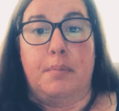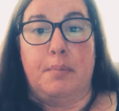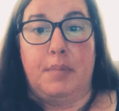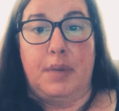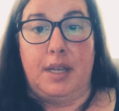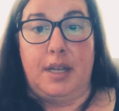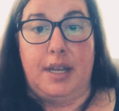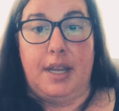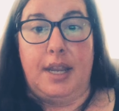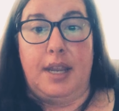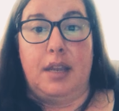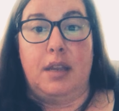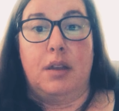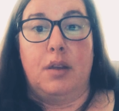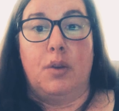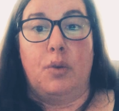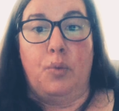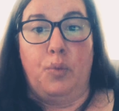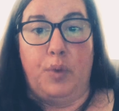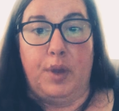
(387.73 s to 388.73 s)
Monday,
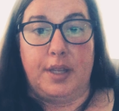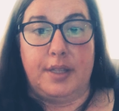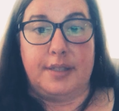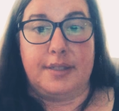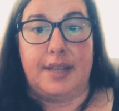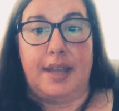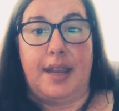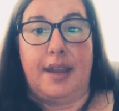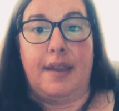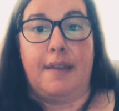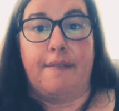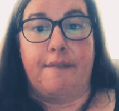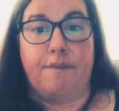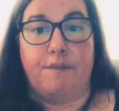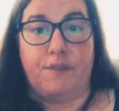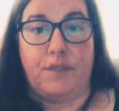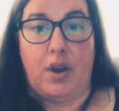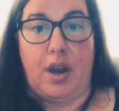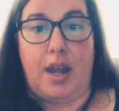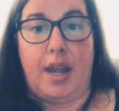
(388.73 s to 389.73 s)
Wednesday,
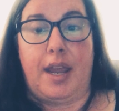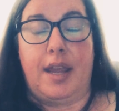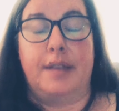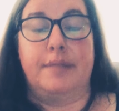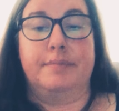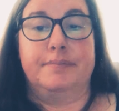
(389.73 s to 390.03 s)
Friday.